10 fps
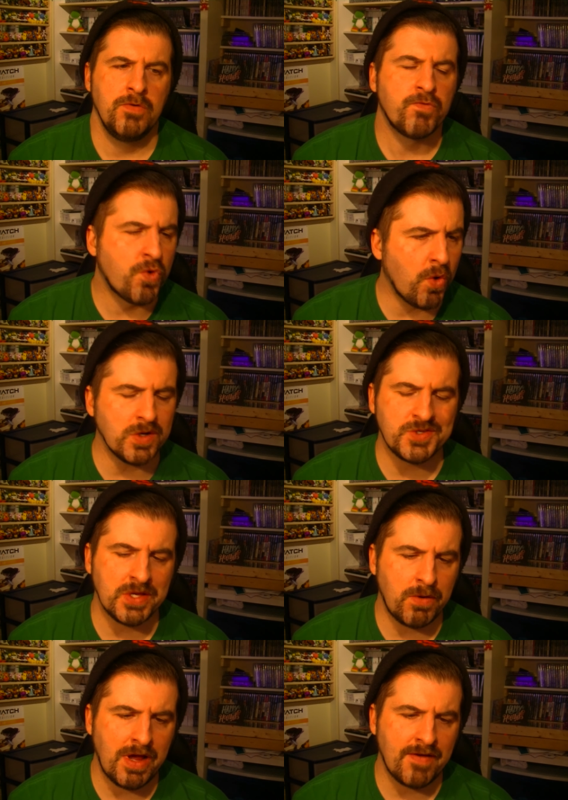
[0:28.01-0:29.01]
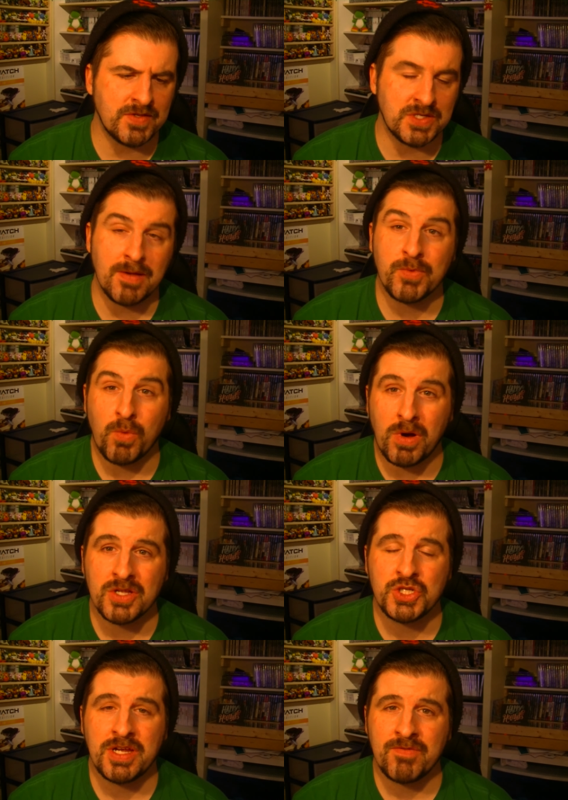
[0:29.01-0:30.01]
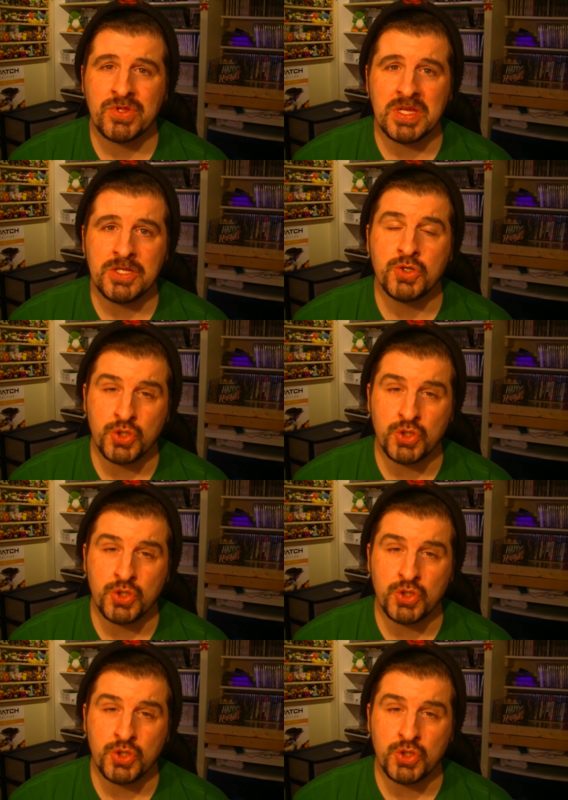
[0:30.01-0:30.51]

Of course, I don't have the time to watch everything you